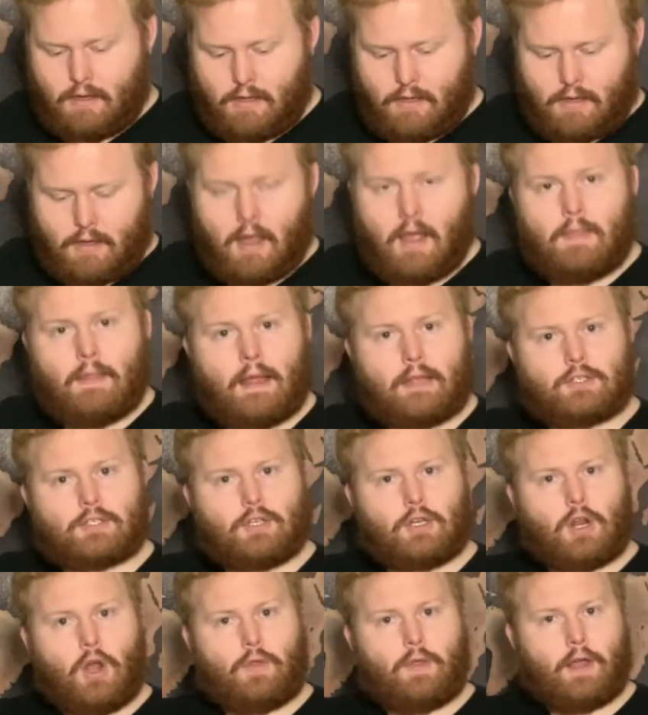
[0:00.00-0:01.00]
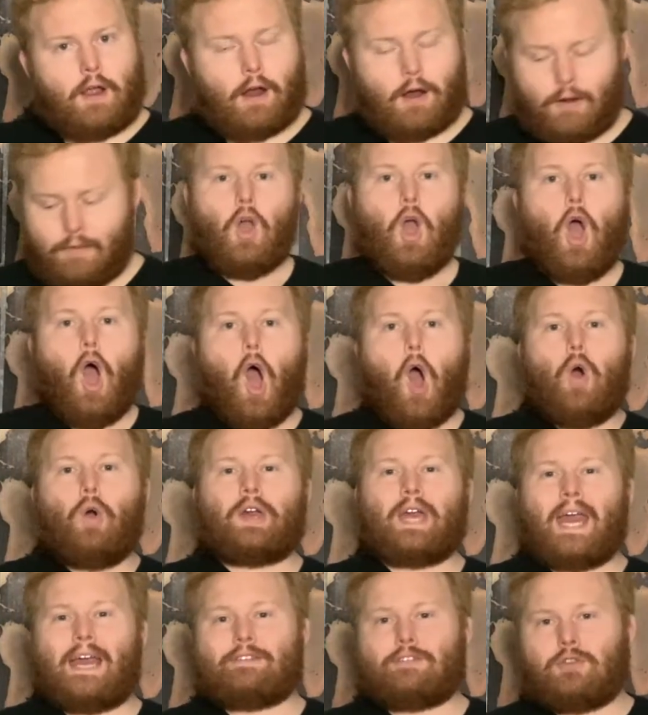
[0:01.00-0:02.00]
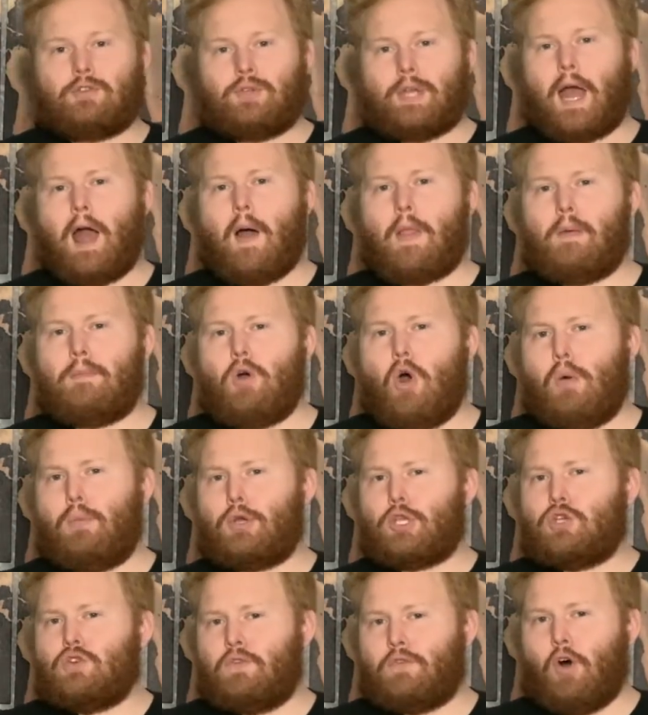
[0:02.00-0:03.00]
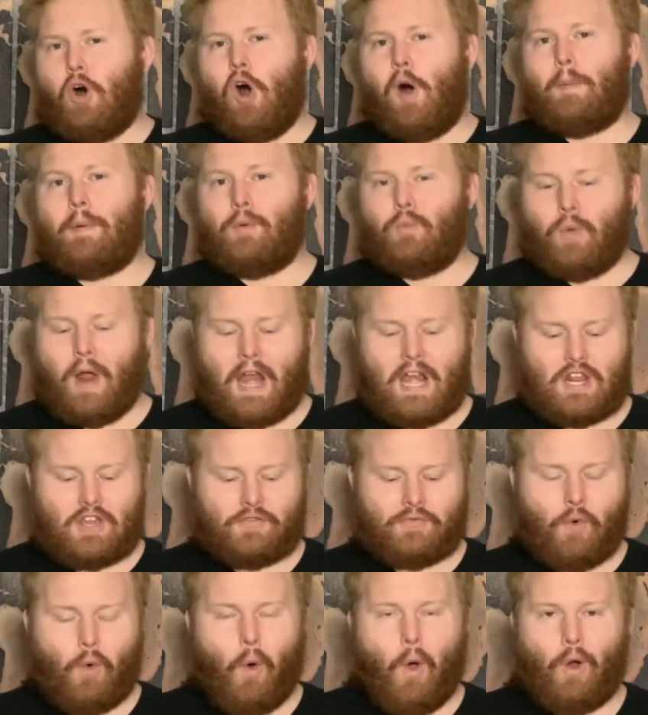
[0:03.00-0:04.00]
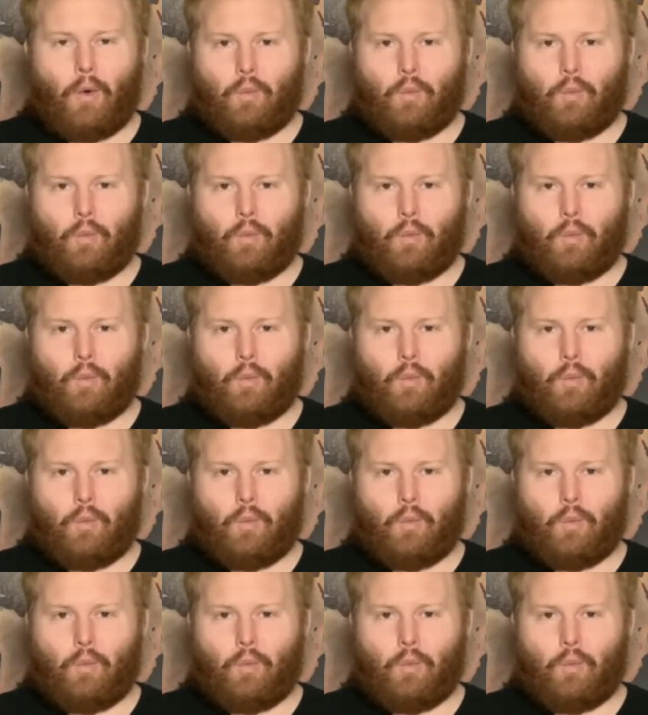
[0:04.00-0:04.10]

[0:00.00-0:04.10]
And that's going to go there. Okay, so now the moment you have all been waiting for,